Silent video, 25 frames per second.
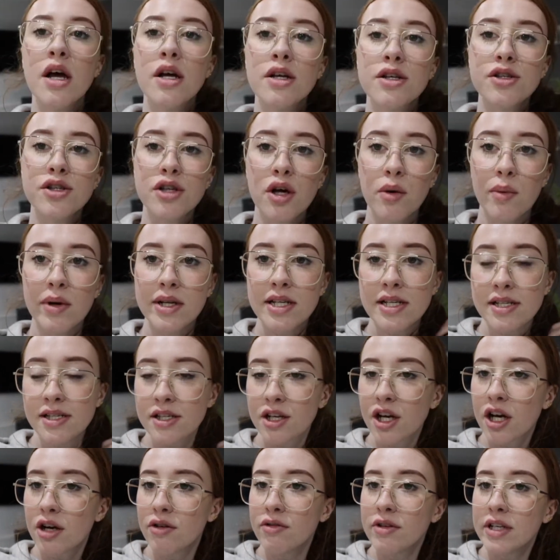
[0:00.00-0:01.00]
So it is
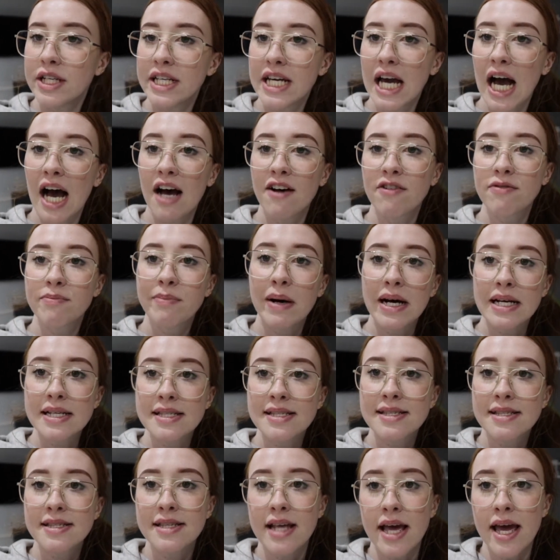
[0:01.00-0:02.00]
currently
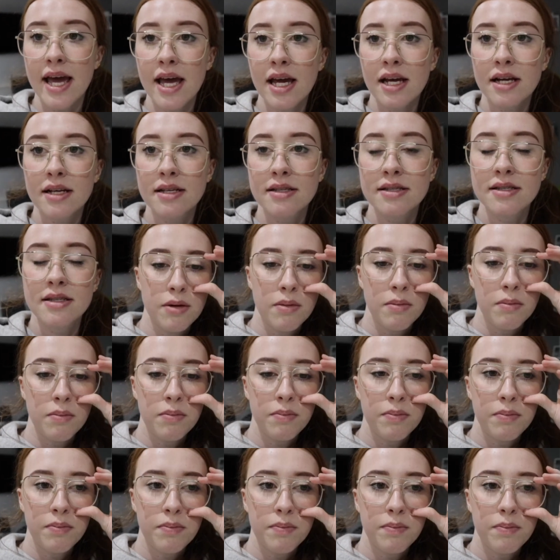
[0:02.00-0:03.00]
6:30.
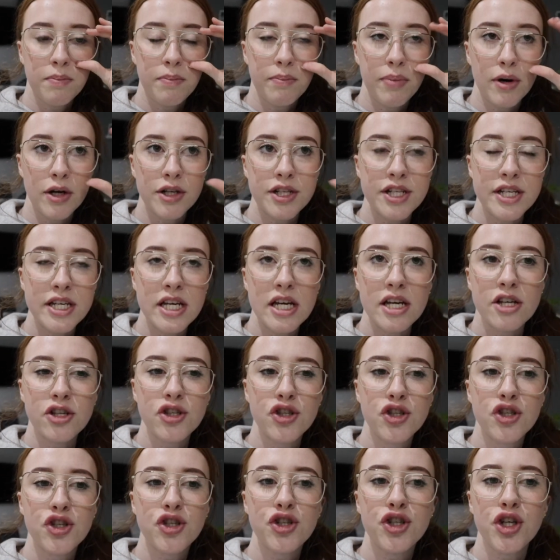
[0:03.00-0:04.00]
Buddy
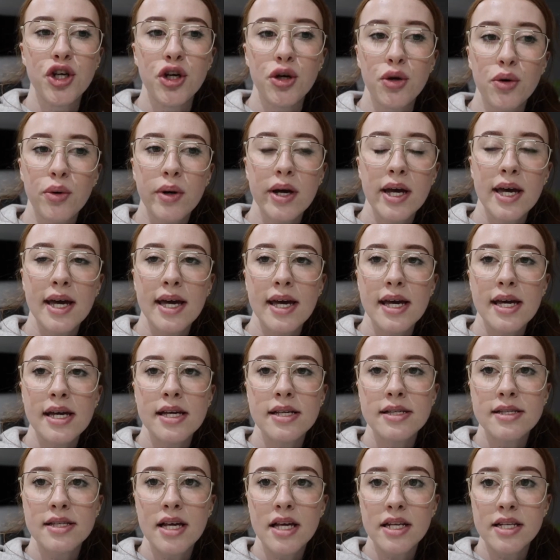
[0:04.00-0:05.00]
is due
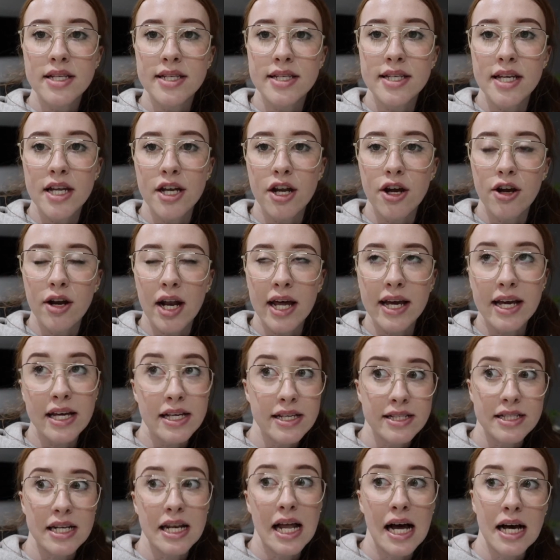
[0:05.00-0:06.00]
his dinner, like
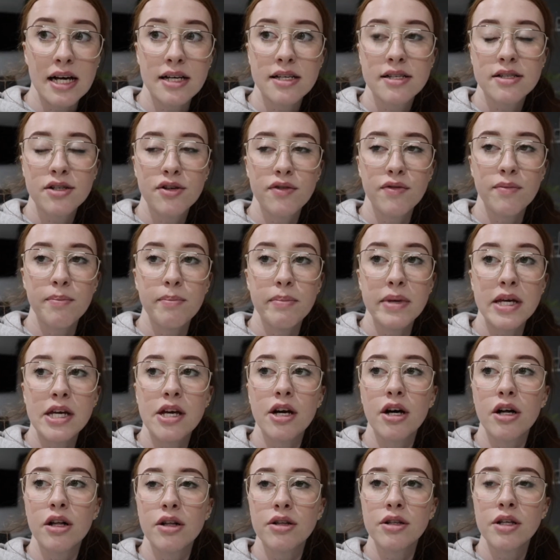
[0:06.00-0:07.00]
his last
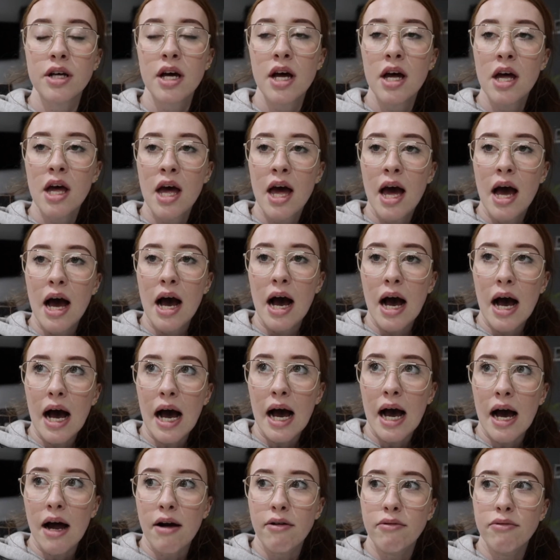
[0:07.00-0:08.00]
meal,
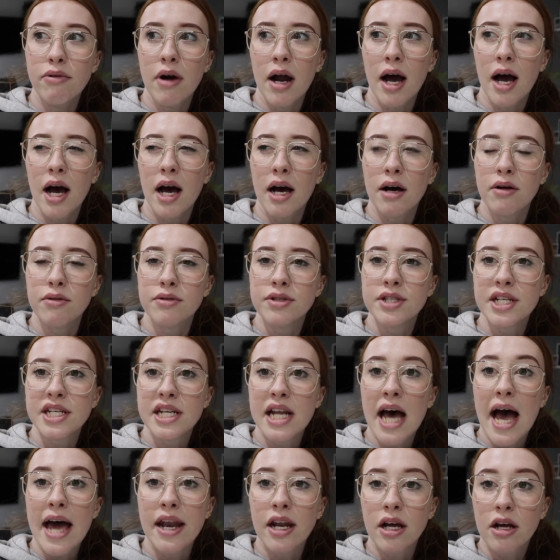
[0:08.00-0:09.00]
around
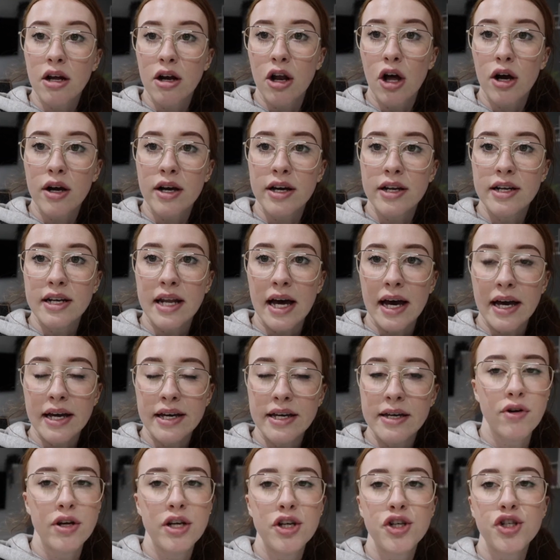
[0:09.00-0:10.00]
9:00 at
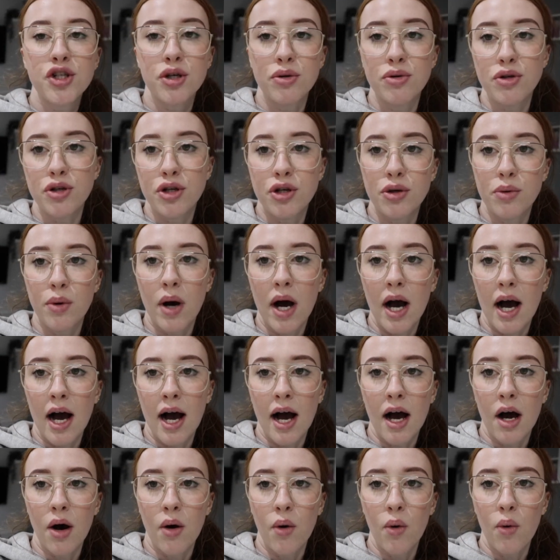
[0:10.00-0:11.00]
night. I've already shown you
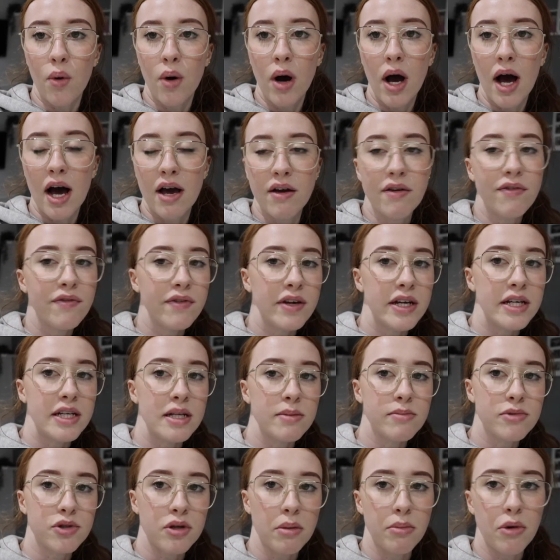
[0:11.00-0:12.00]
how I feed
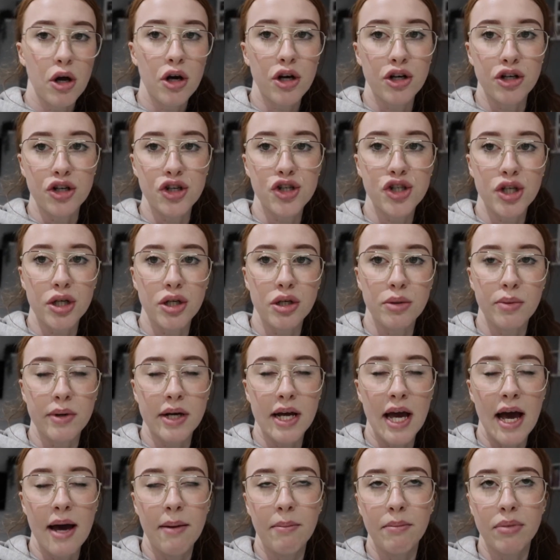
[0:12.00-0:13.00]
him, so I'm not going to show you
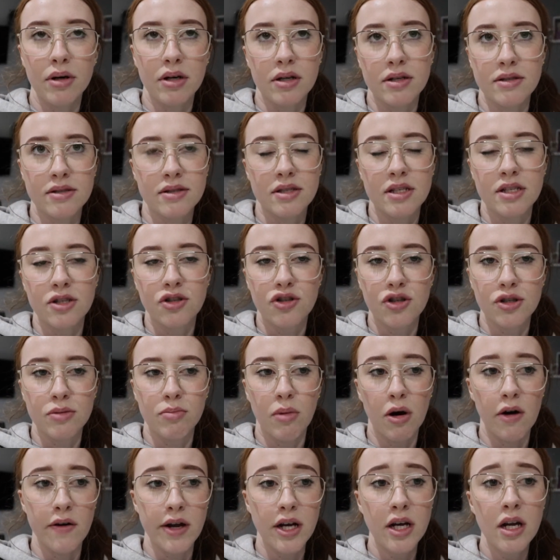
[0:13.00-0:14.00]
again because it's just
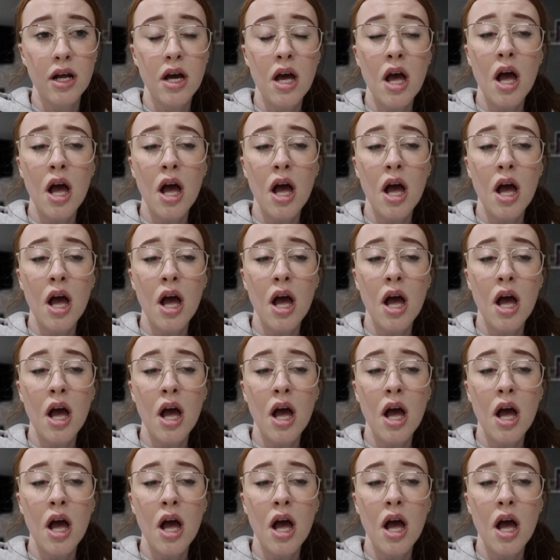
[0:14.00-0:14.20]
boring.